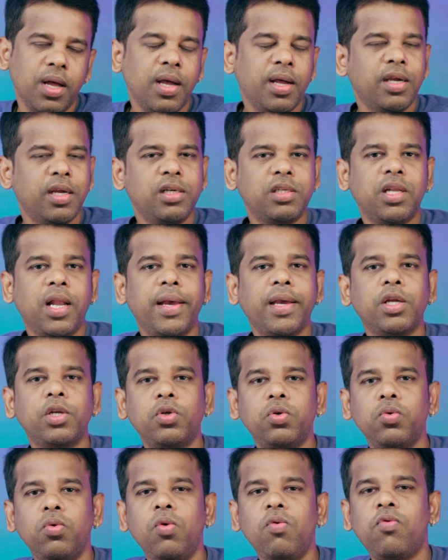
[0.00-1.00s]
It's like a
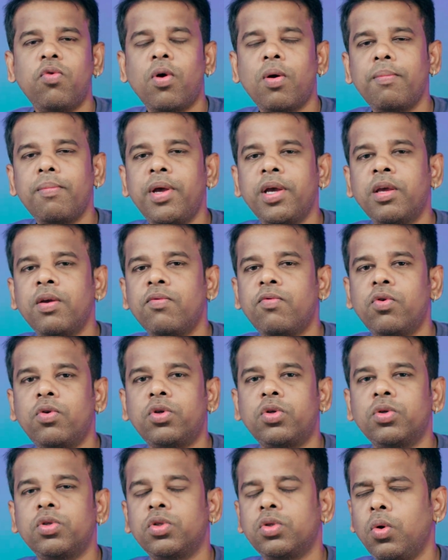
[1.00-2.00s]
tool for making
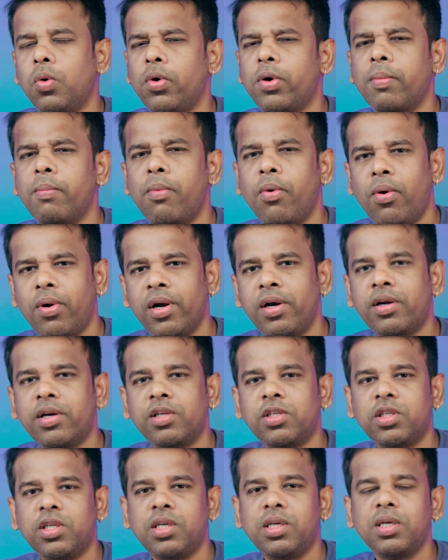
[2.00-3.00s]
photos look more
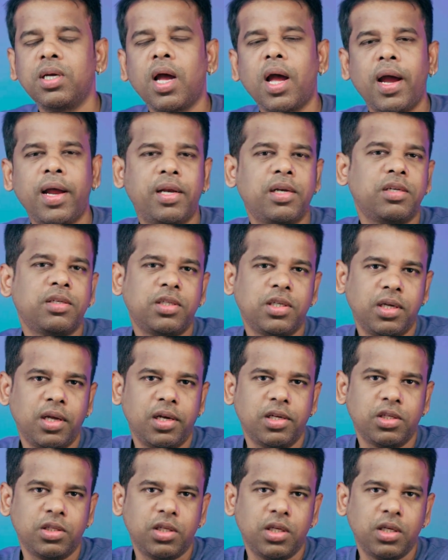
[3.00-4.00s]
interesting and
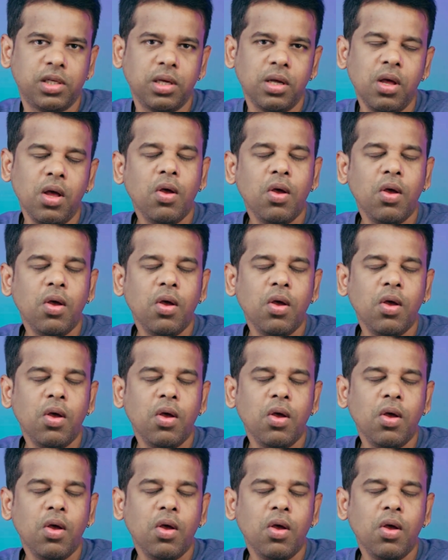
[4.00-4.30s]
realistic.